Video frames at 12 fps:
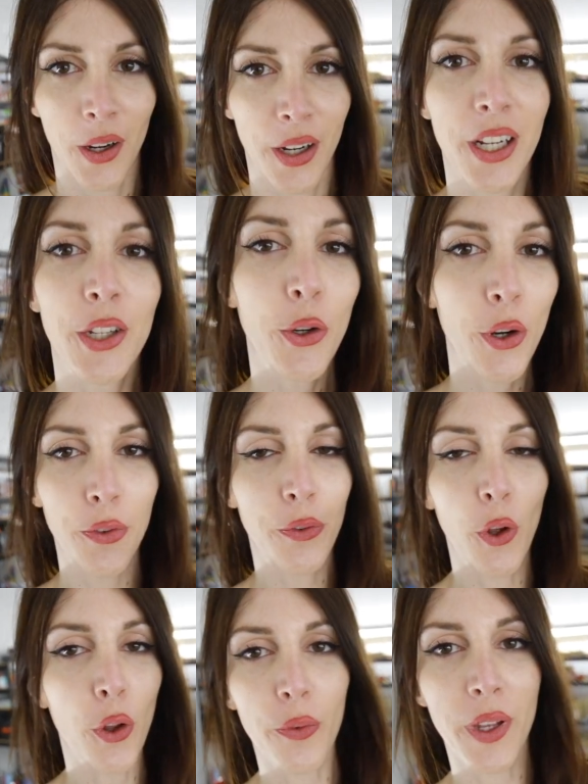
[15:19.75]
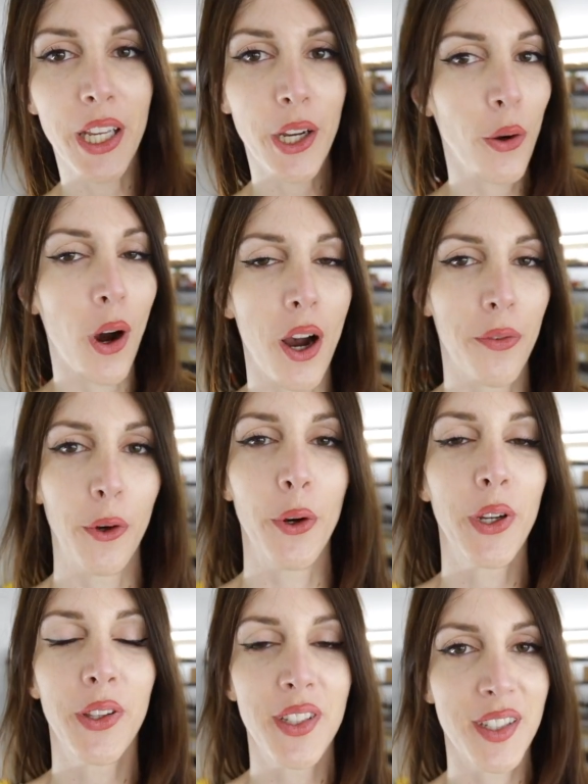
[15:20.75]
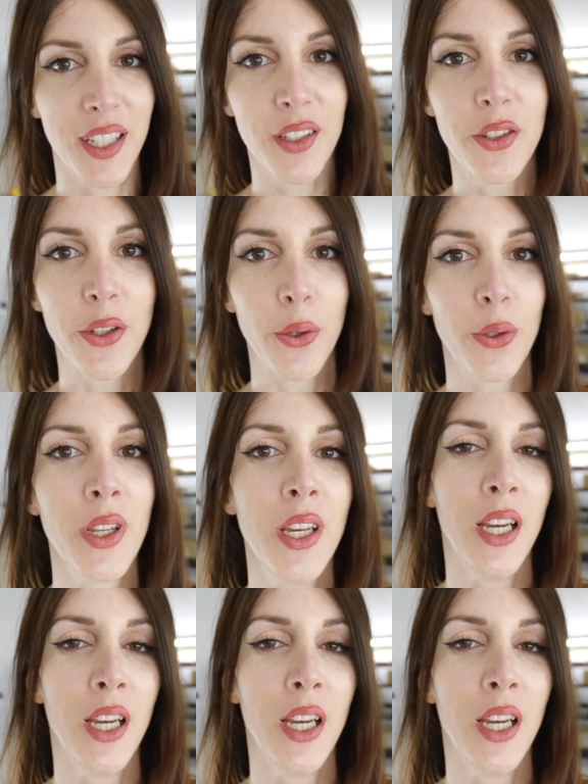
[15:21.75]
We're gonna do a full video off-roading with this thing soon.